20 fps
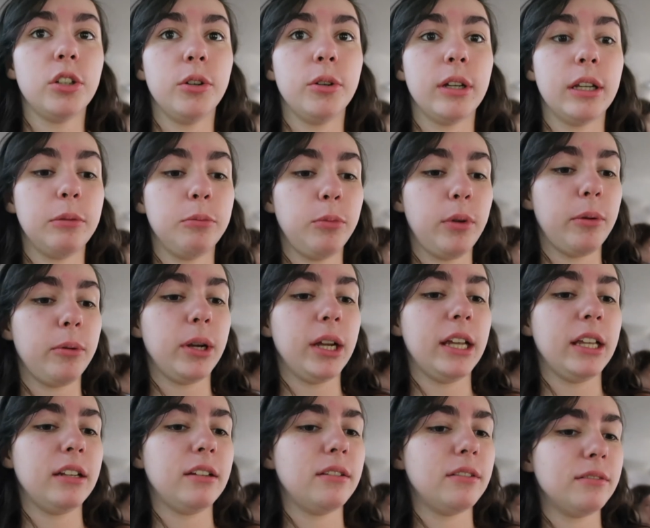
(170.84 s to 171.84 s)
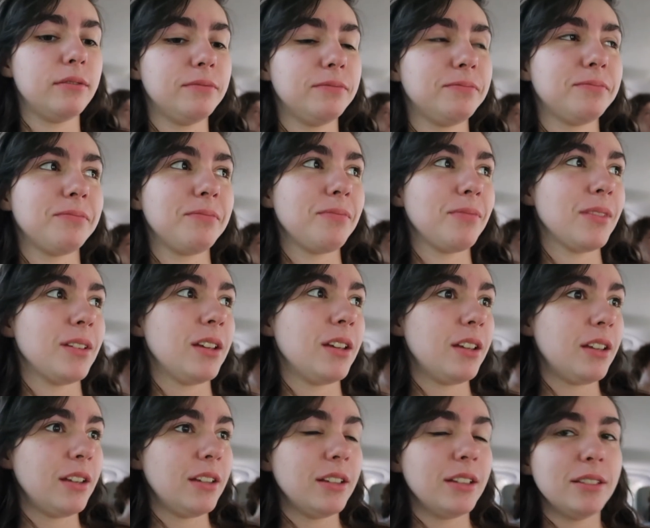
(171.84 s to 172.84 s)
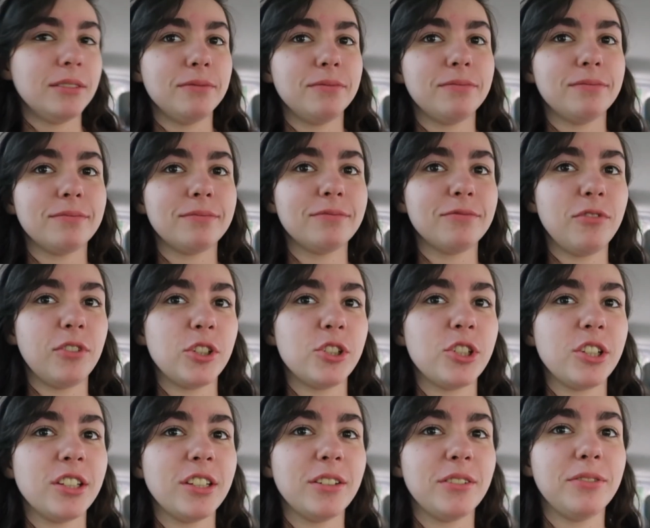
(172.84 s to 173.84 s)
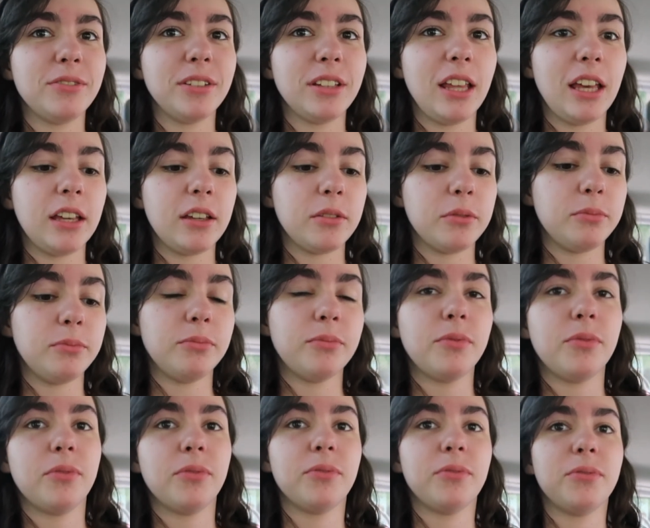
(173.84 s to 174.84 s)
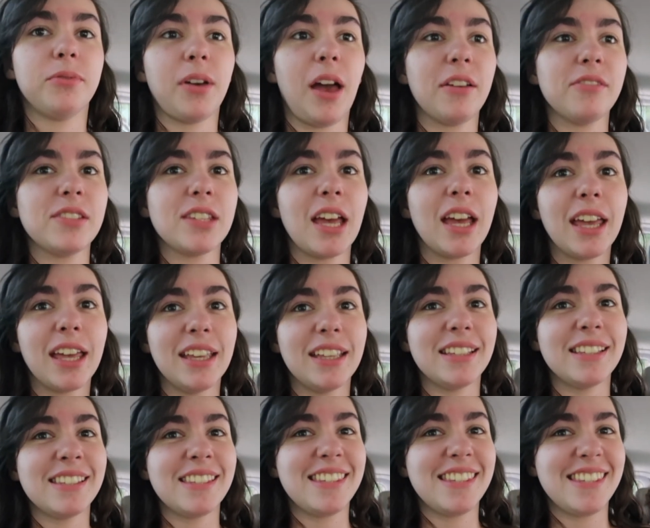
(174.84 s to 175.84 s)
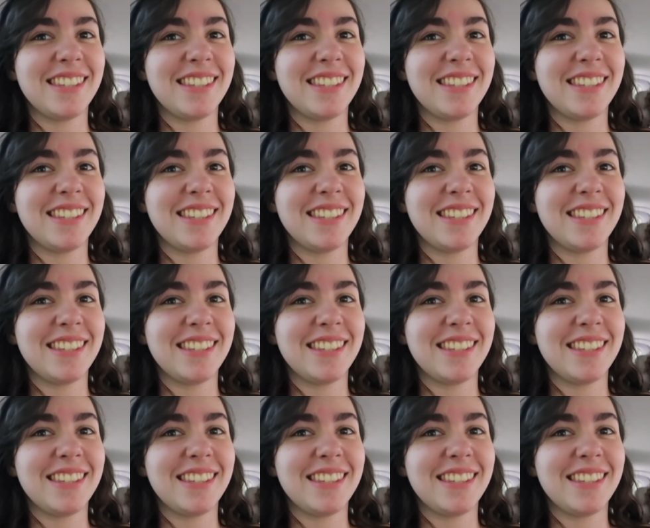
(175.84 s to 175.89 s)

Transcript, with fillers: and we were in Virginia, Virginia for like five seconds.